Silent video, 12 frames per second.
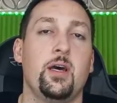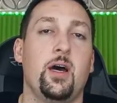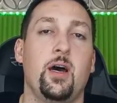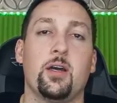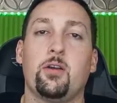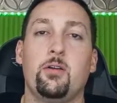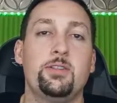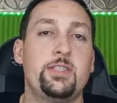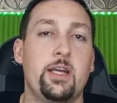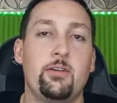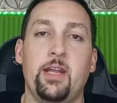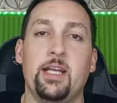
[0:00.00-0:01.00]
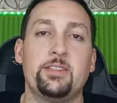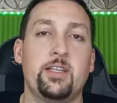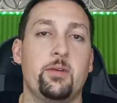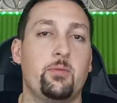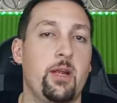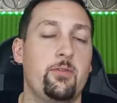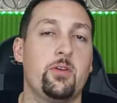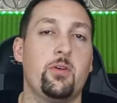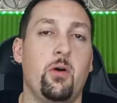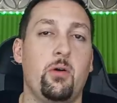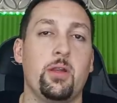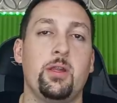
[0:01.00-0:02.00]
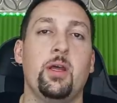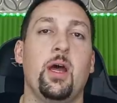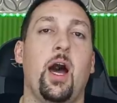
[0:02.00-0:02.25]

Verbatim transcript: uh, current gen or next gen, whatever you call it.